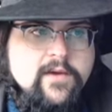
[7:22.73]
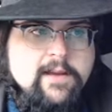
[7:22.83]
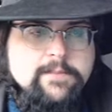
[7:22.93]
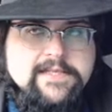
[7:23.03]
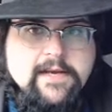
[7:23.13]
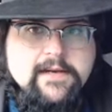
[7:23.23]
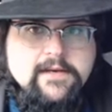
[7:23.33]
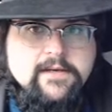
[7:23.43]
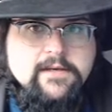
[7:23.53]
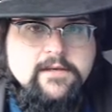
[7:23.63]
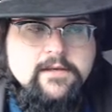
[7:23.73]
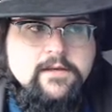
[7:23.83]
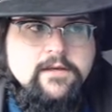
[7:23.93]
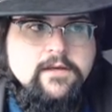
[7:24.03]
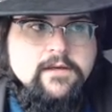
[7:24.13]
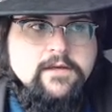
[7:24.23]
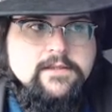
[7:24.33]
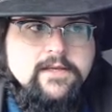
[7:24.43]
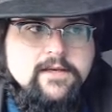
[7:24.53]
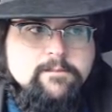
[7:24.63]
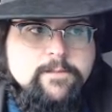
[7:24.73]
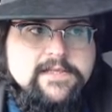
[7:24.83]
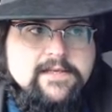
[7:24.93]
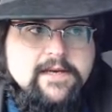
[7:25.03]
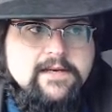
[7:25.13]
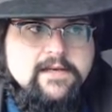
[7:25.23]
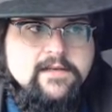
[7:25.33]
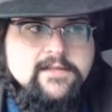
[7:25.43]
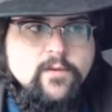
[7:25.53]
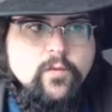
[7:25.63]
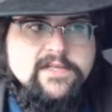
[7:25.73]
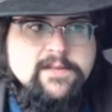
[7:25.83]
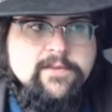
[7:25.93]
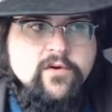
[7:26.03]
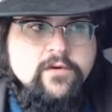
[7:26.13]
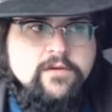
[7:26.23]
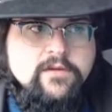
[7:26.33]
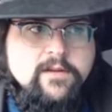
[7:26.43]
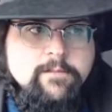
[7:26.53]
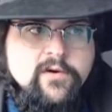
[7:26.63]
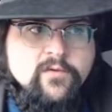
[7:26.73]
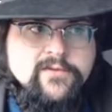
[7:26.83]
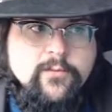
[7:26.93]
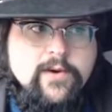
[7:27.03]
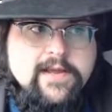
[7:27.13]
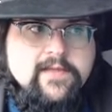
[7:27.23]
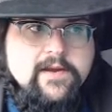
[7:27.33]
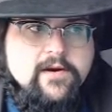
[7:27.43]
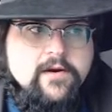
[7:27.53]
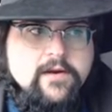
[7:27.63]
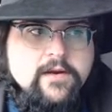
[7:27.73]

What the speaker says: have Poseidon. Sun, Poseidon. So where's the middle? The middle's right there.